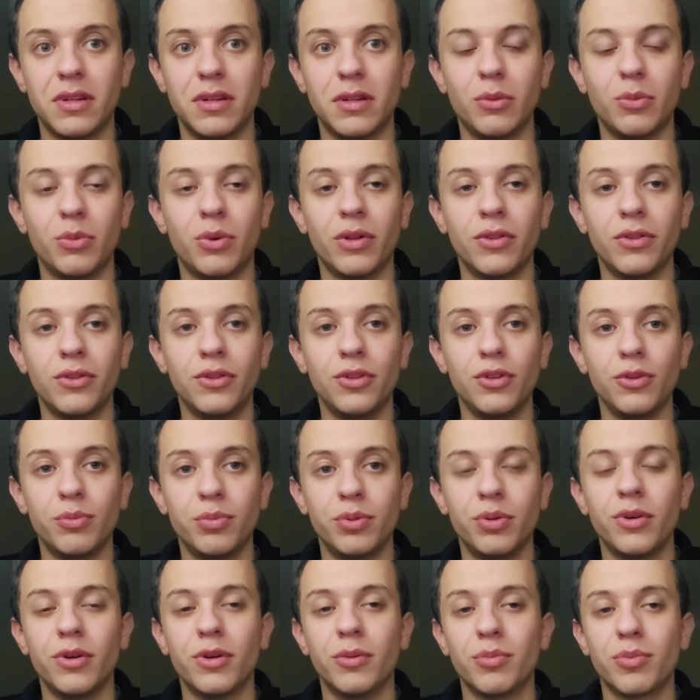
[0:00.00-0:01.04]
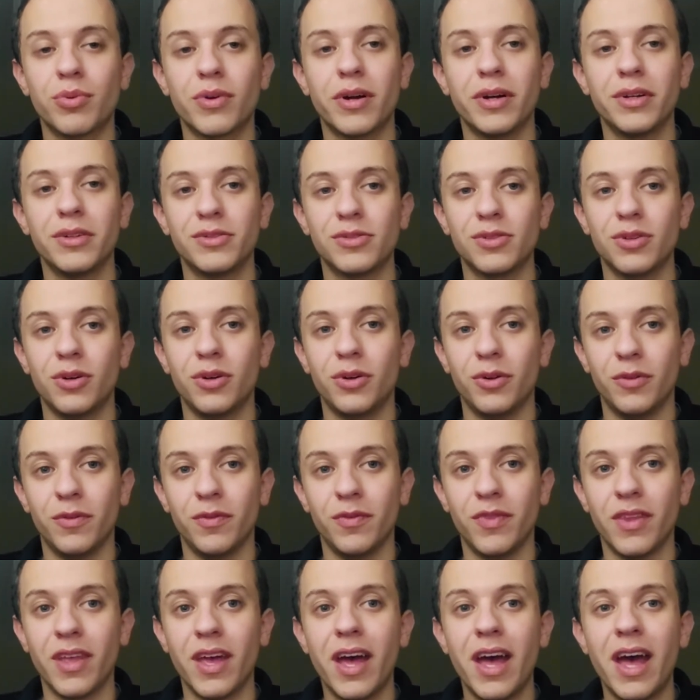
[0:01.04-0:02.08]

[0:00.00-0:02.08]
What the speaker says: whether you put a price on